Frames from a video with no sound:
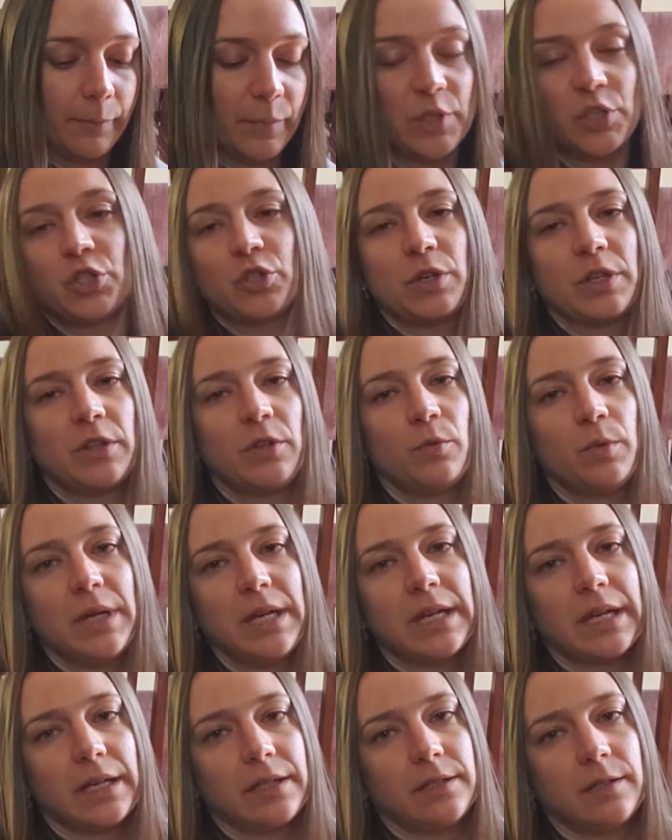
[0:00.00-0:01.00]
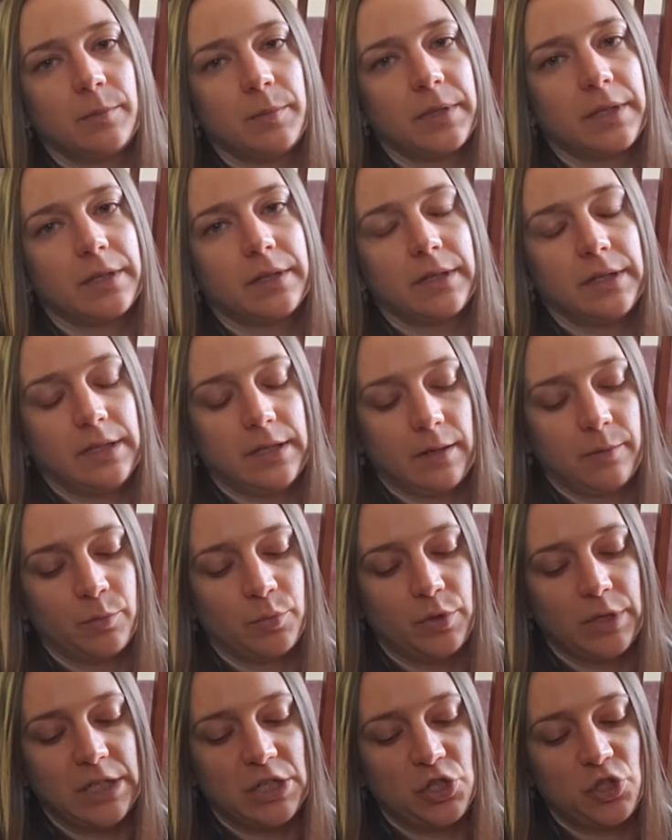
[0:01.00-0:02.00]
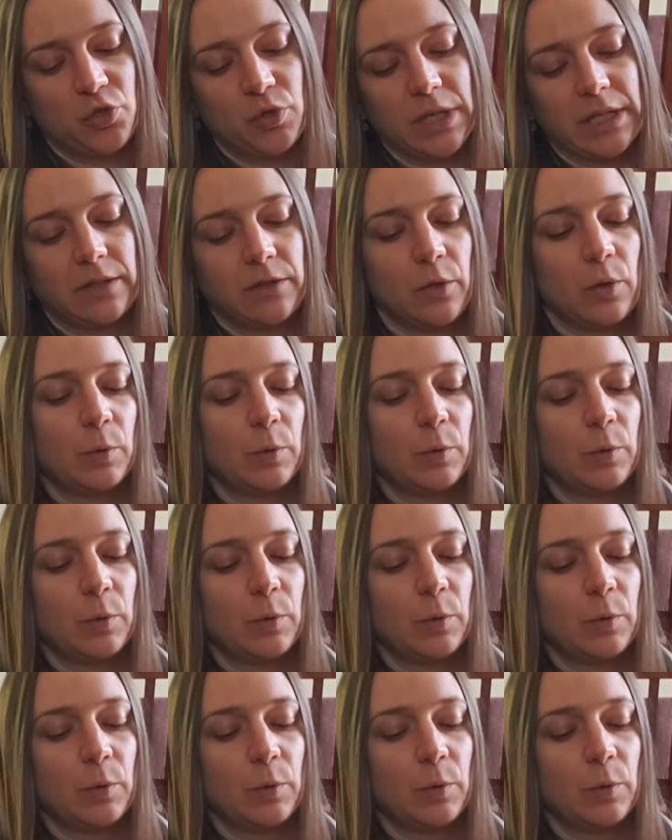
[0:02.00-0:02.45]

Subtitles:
But during the week, I'm pretty strict